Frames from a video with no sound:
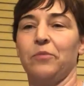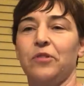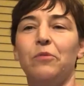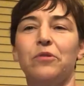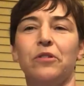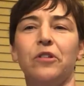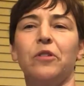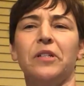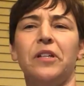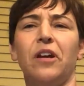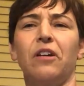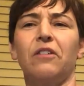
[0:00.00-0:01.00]
that was a little bit
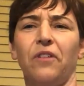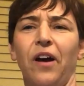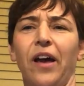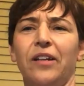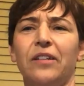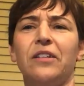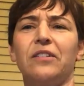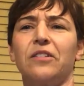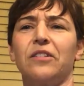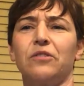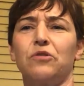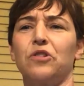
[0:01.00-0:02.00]
terrifying because
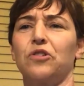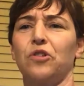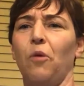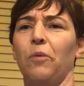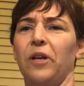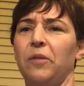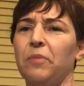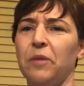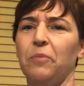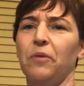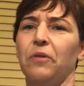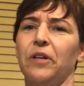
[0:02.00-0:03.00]
there's just so many
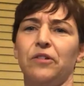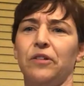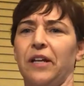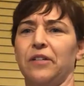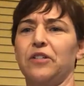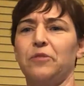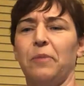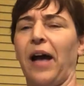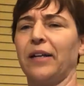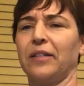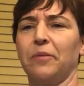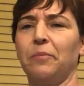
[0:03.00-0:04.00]
people and you're getting
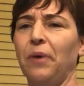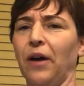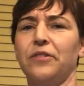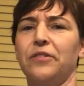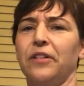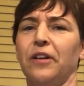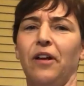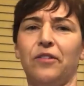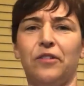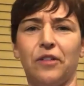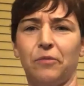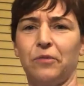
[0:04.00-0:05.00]
smacked and punched, and all
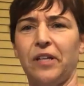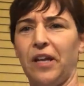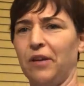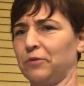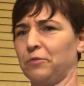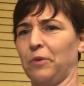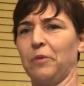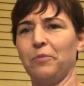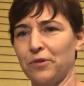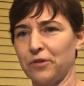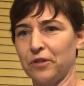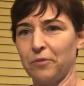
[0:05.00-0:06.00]
it would take one
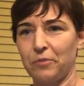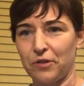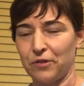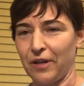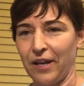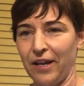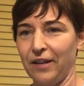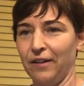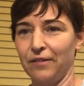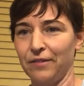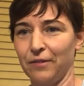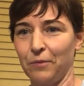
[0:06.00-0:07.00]
person to put your head
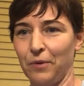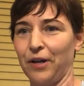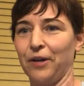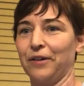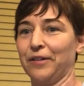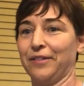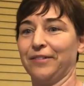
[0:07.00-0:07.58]
under the water and